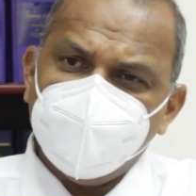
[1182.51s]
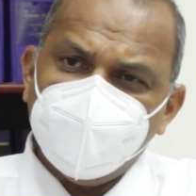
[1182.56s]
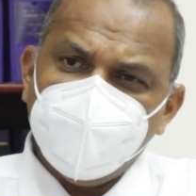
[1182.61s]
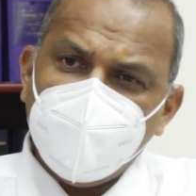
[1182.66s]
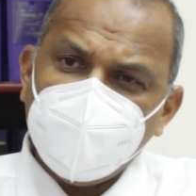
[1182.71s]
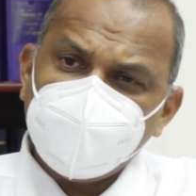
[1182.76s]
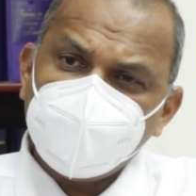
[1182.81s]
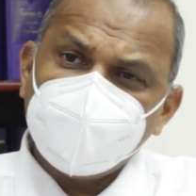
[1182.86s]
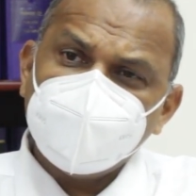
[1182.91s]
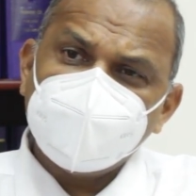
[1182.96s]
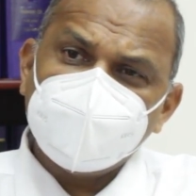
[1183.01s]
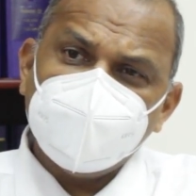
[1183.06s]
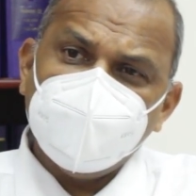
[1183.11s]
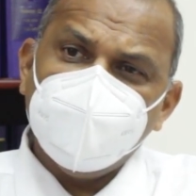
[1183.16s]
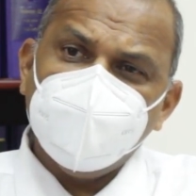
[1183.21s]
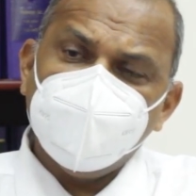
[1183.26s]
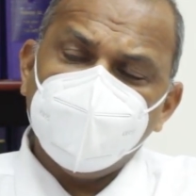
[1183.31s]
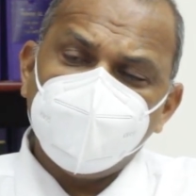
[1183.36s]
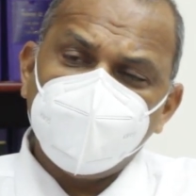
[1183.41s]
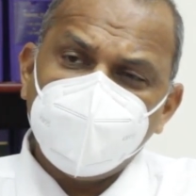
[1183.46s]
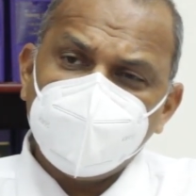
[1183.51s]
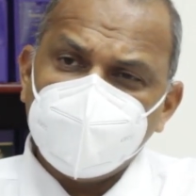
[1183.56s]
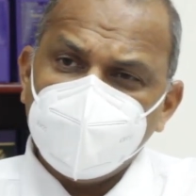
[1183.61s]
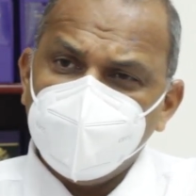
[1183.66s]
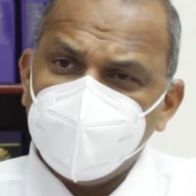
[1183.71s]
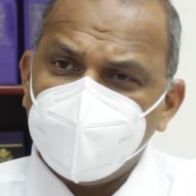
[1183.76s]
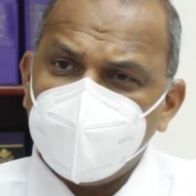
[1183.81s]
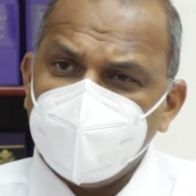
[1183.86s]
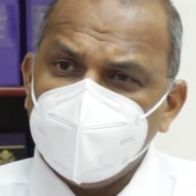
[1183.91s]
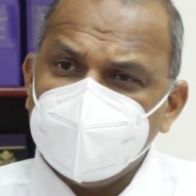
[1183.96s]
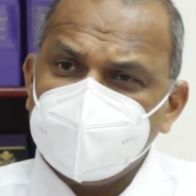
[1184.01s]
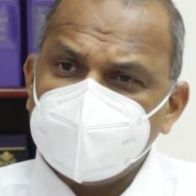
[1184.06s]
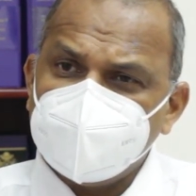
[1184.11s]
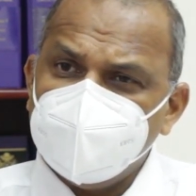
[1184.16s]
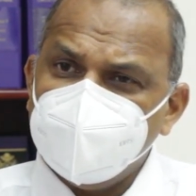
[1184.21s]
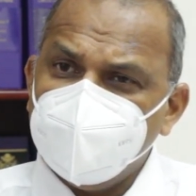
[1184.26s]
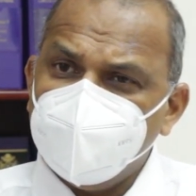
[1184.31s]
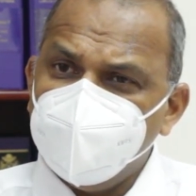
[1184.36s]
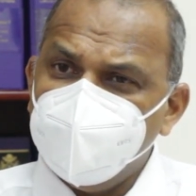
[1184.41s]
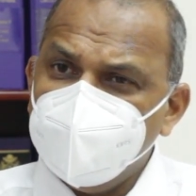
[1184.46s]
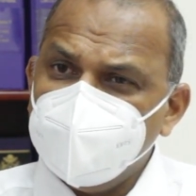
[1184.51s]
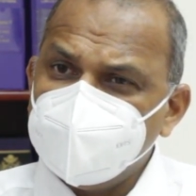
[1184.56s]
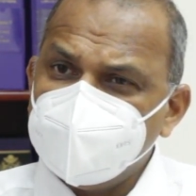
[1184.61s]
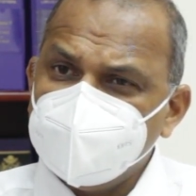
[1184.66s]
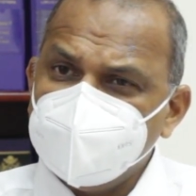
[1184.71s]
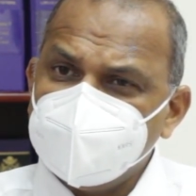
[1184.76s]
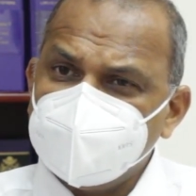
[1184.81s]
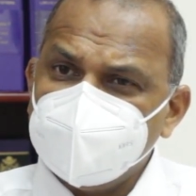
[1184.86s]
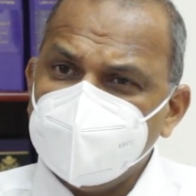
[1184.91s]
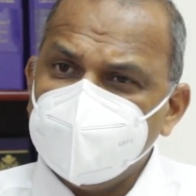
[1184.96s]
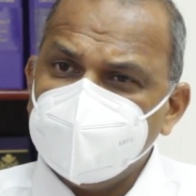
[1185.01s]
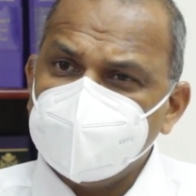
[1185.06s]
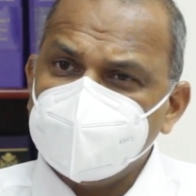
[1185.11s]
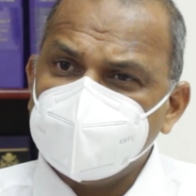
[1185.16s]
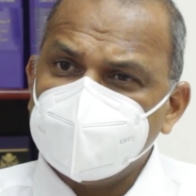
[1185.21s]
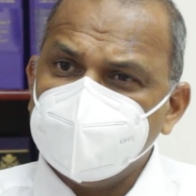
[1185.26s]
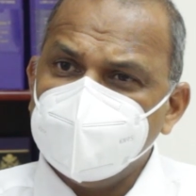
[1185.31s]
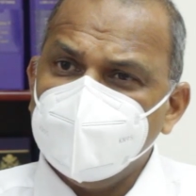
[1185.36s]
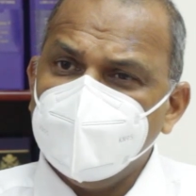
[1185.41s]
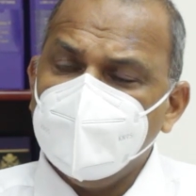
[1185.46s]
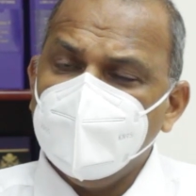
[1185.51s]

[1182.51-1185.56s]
measures that they have put in place at their businesses.